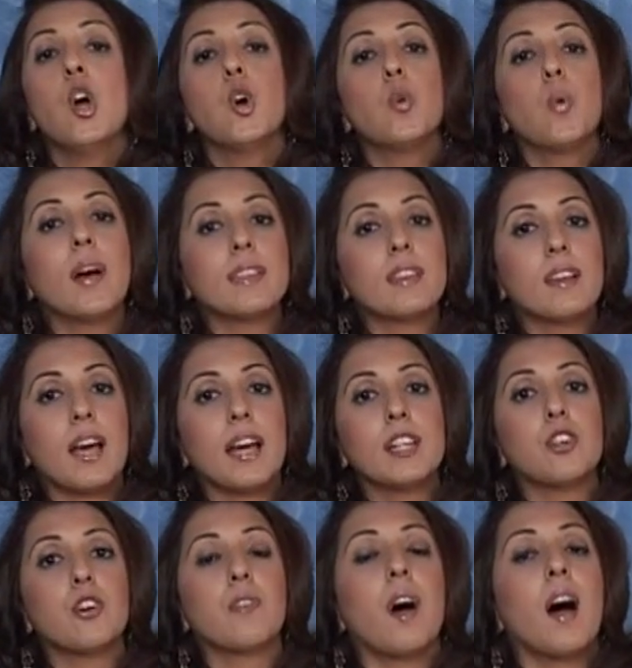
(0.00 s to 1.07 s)
who are in the
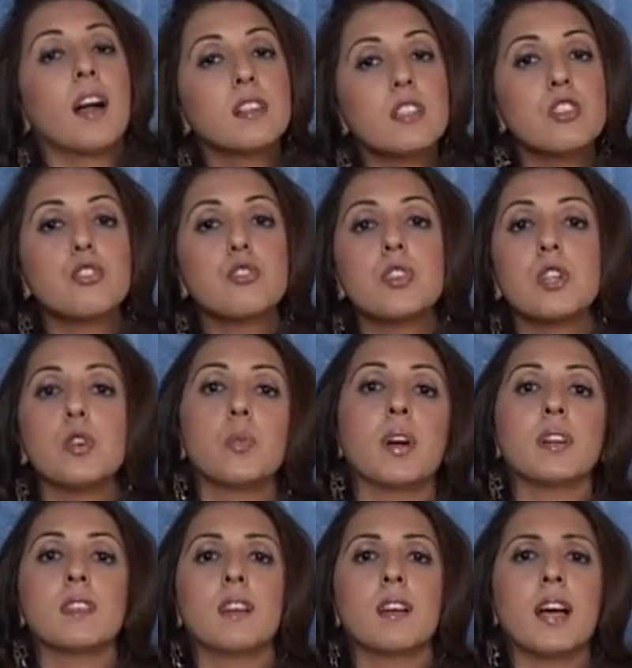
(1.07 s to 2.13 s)
line of artistry, who are
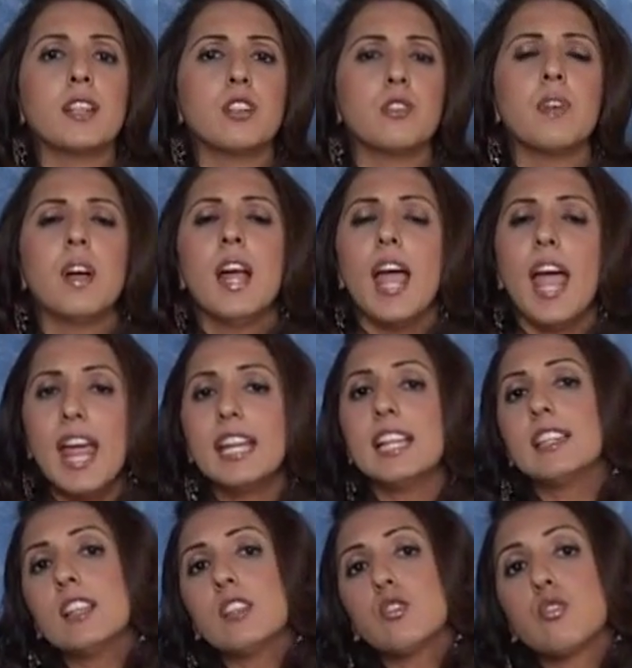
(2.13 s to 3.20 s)
in the line of
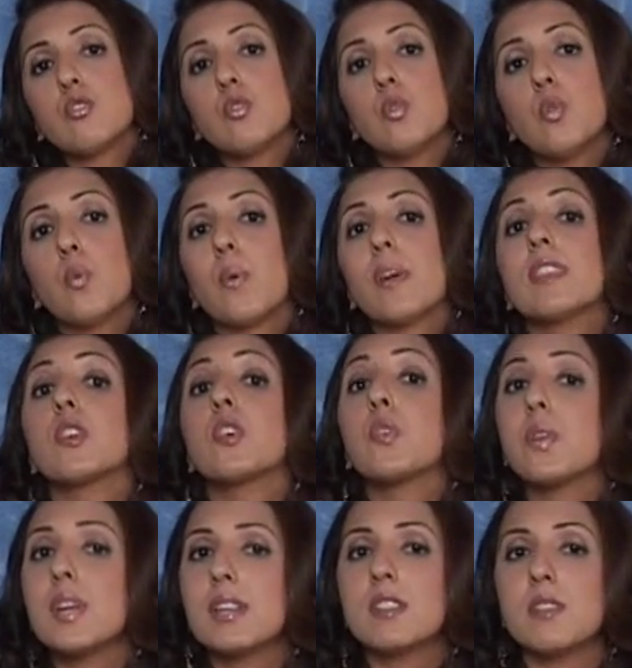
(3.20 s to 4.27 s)
anything to do with
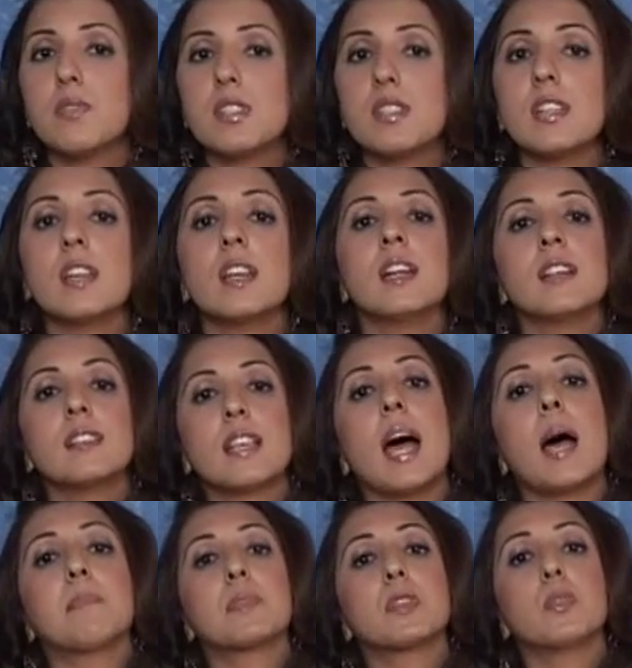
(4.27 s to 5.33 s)
creativity is
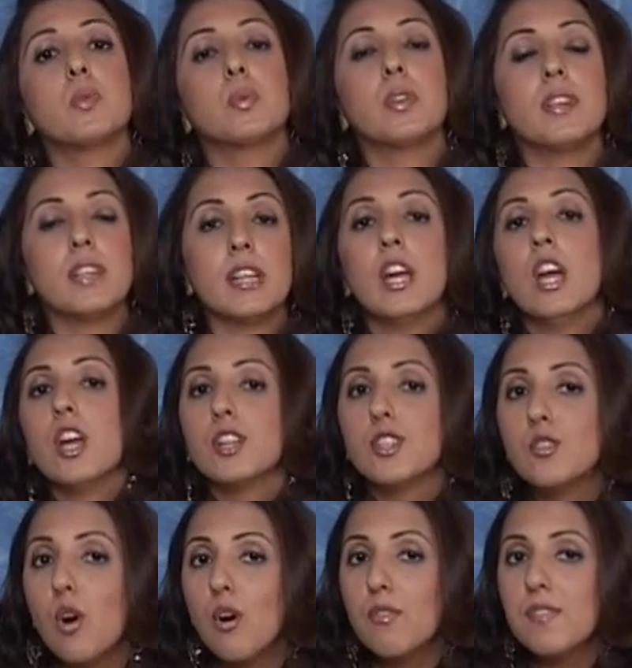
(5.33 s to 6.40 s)
absolutely
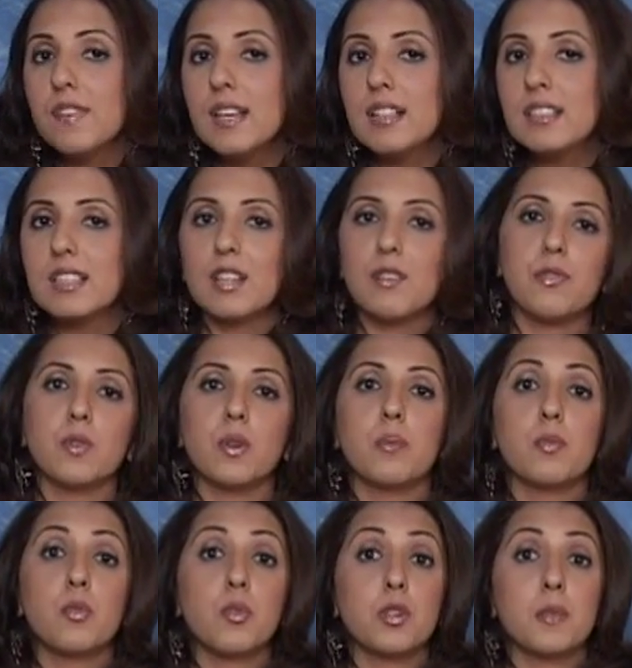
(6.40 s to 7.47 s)
your field if you are
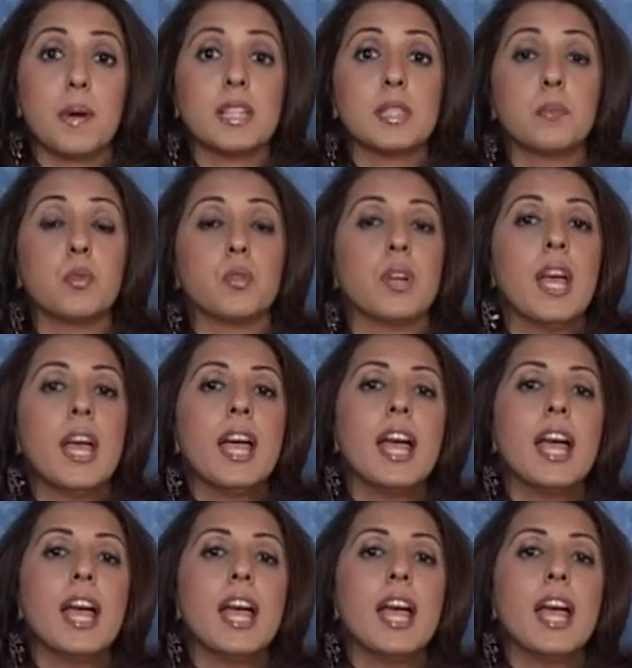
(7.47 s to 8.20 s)
ruled by the moon.